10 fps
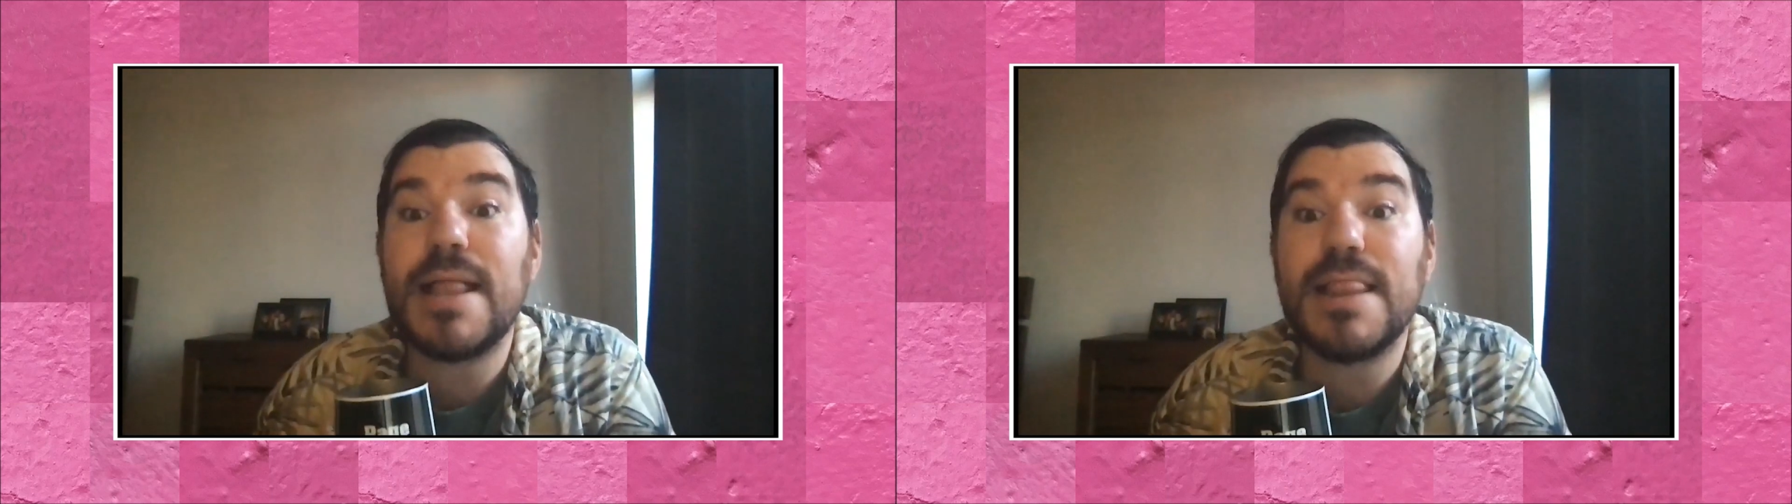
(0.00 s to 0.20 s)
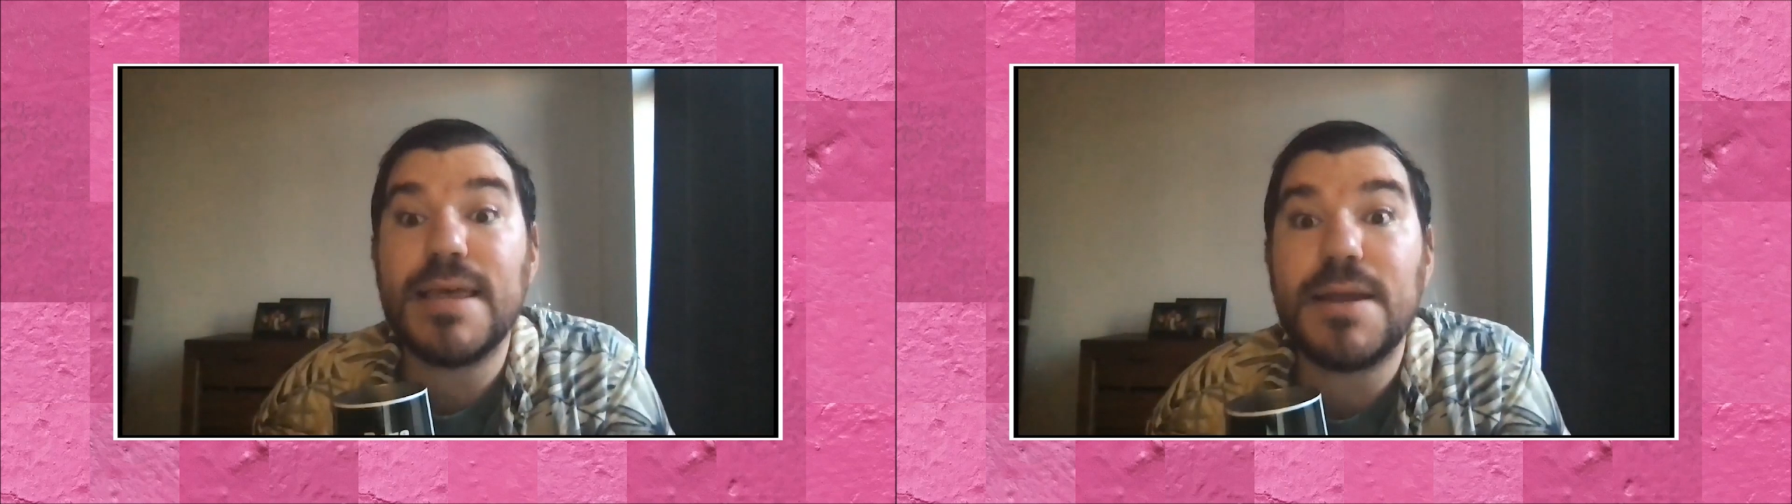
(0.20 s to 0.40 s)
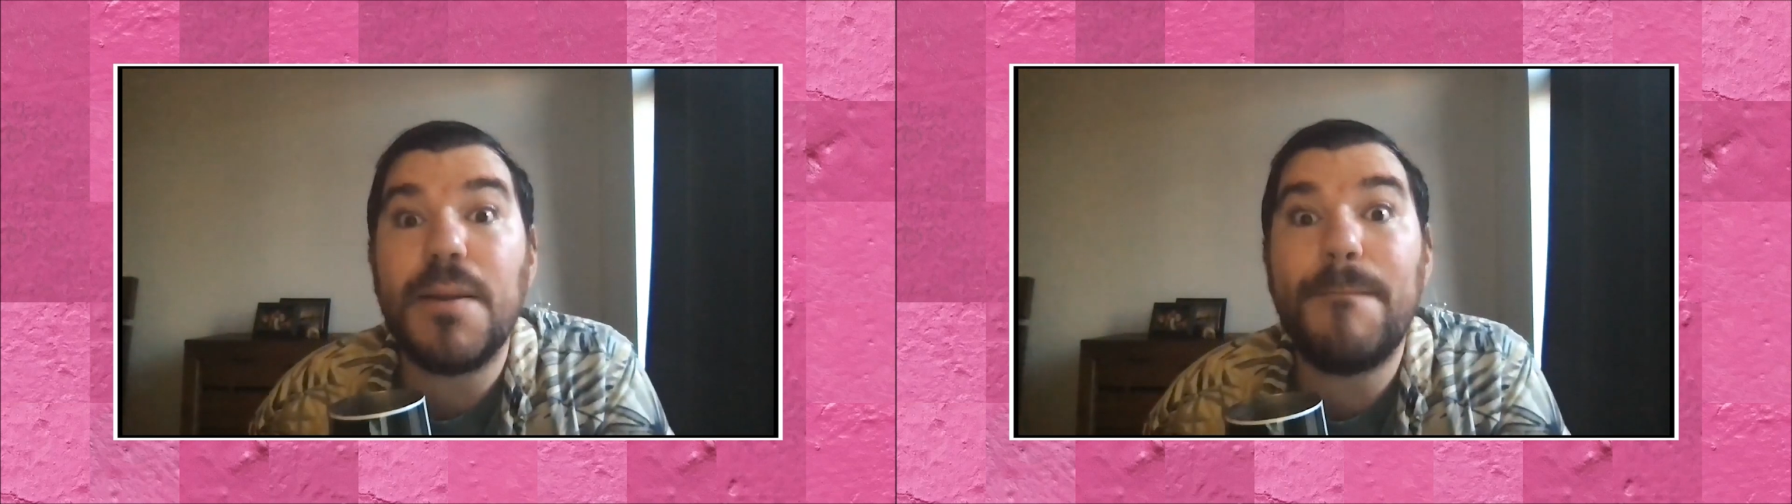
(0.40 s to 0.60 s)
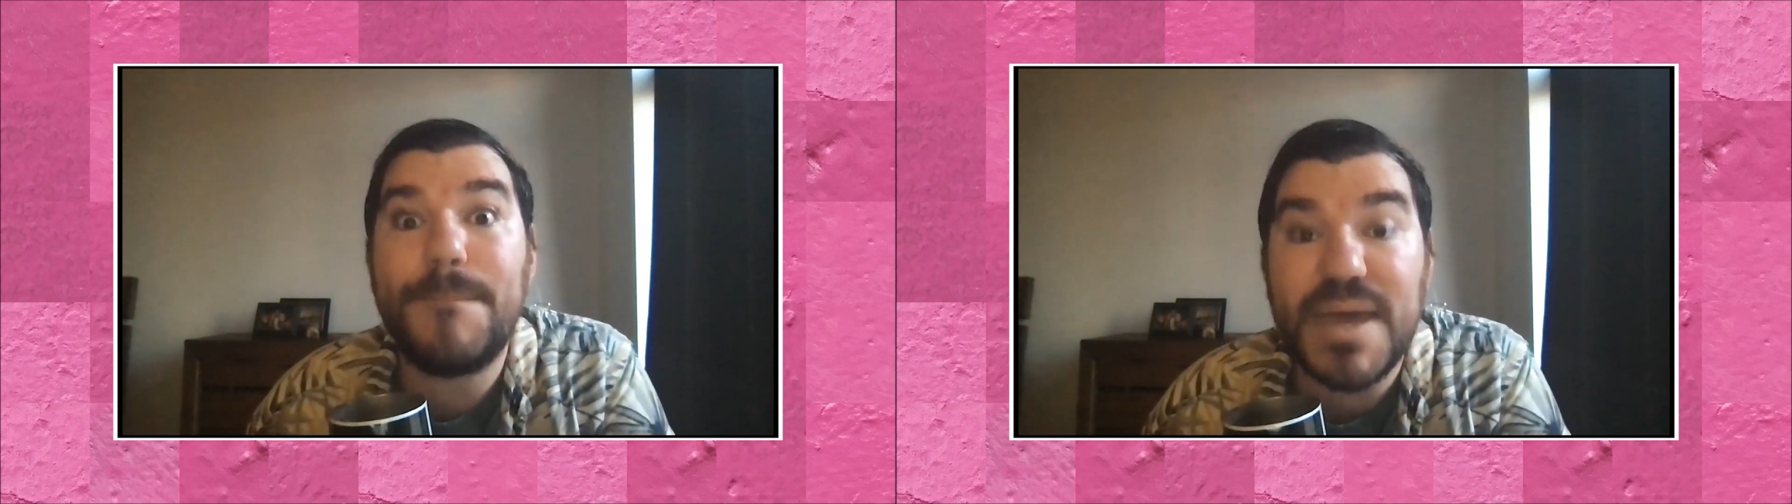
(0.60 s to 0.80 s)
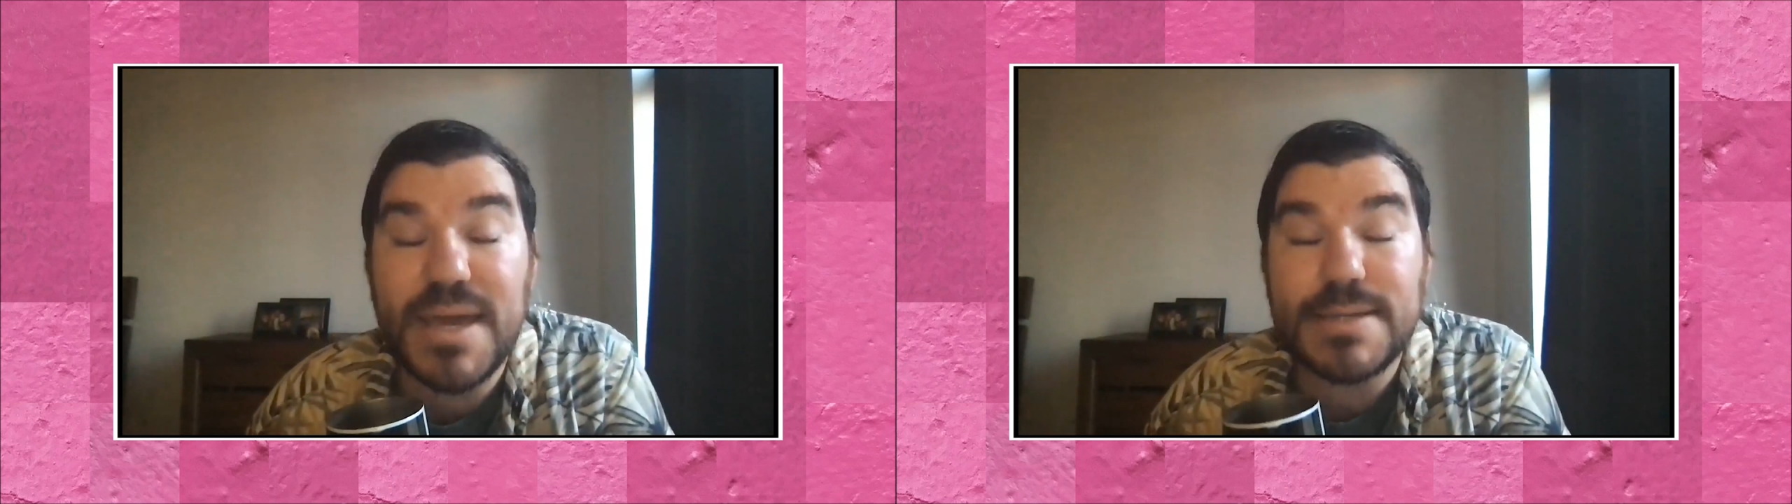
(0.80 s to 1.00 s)
a little
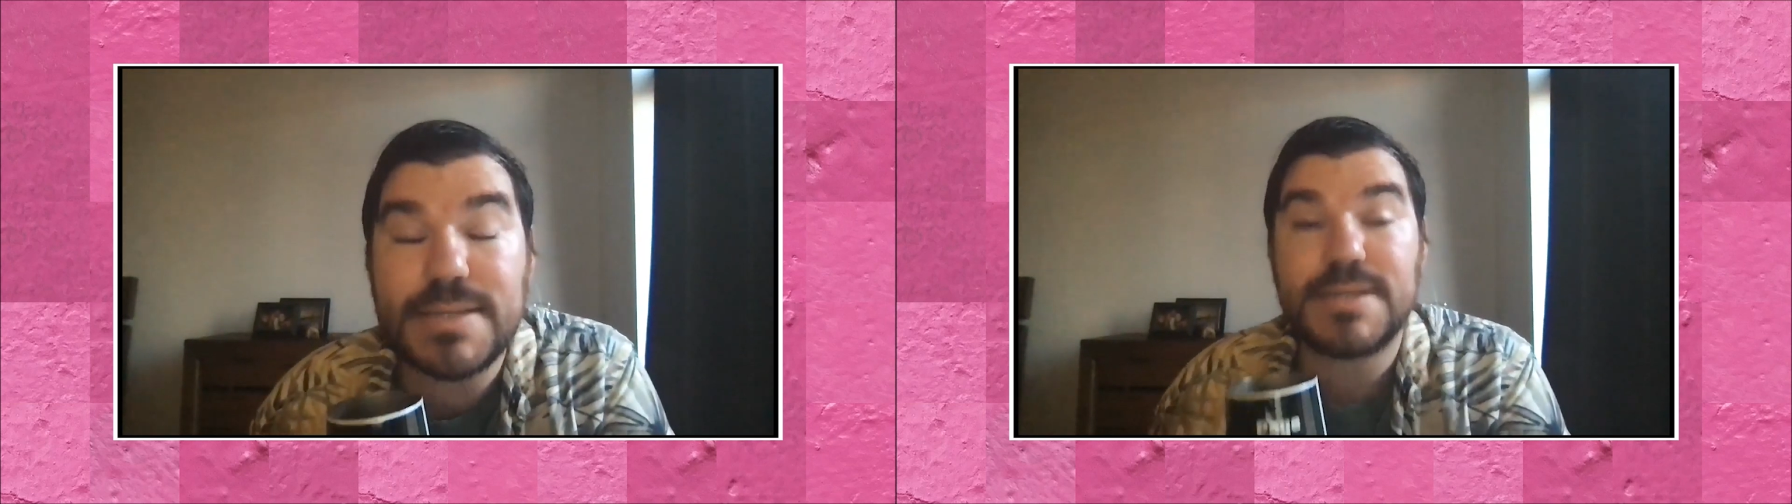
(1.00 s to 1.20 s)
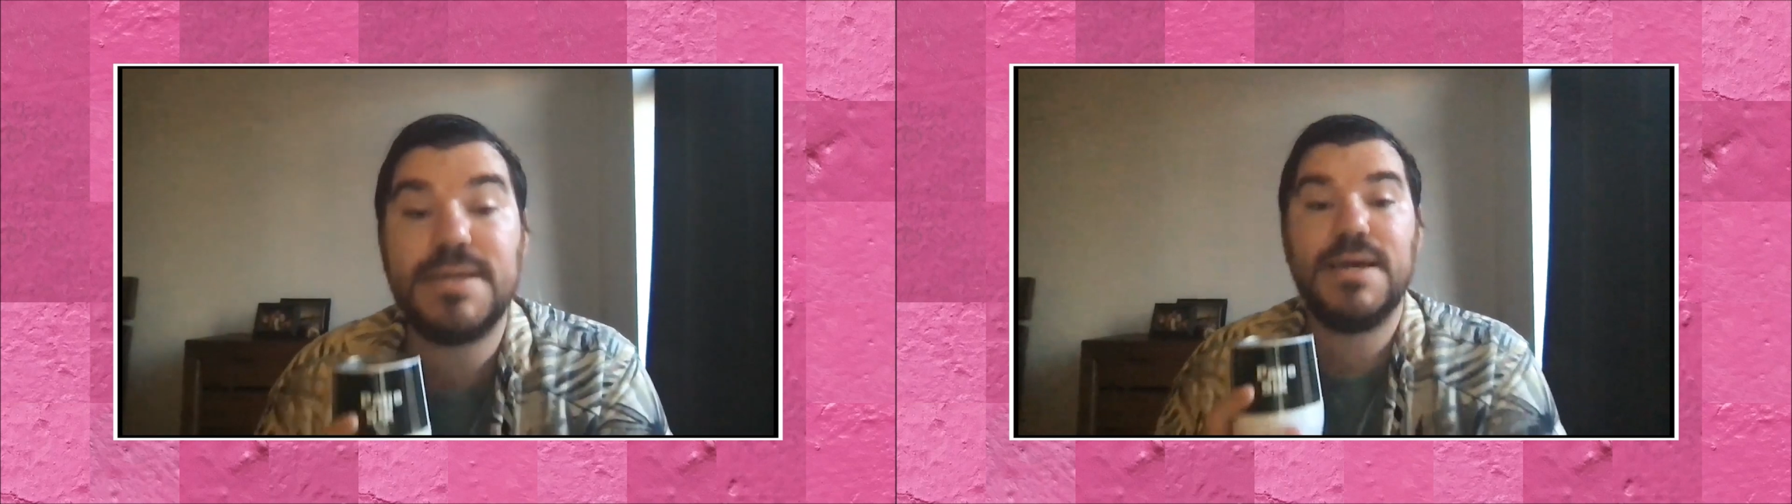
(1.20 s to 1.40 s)
bit